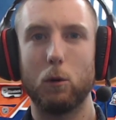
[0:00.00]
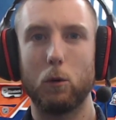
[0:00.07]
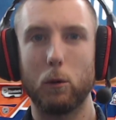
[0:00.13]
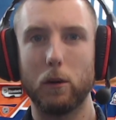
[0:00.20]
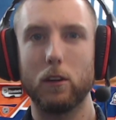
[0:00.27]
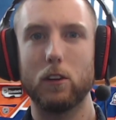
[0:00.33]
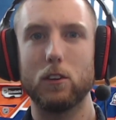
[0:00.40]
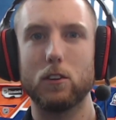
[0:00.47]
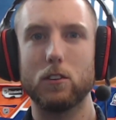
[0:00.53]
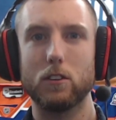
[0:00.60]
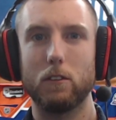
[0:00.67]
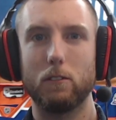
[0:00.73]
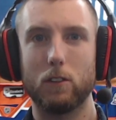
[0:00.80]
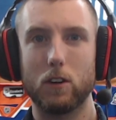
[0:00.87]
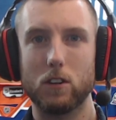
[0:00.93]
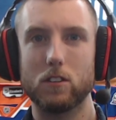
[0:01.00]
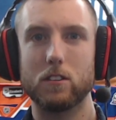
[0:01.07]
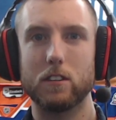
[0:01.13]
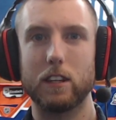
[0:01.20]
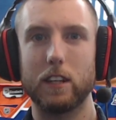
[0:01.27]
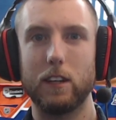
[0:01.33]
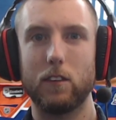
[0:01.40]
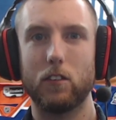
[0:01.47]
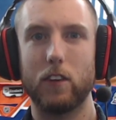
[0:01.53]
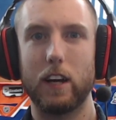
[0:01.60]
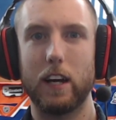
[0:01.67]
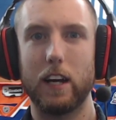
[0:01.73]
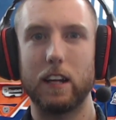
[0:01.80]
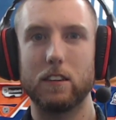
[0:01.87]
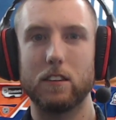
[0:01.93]
Oilers versus Leafs
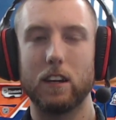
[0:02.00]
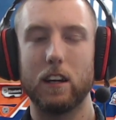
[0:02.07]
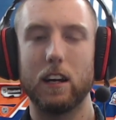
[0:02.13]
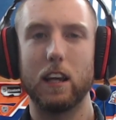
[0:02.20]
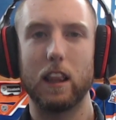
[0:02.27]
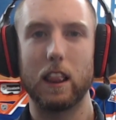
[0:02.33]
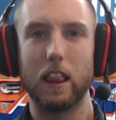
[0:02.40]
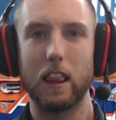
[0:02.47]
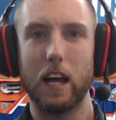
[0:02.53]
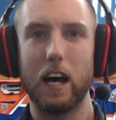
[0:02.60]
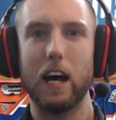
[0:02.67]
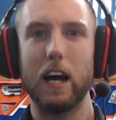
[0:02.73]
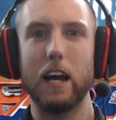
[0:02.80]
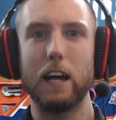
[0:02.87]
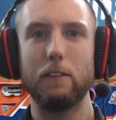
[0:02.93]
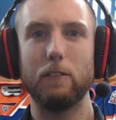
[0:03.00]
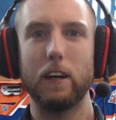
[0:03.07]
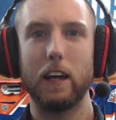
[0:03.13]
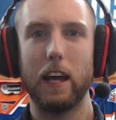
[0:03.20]
fans live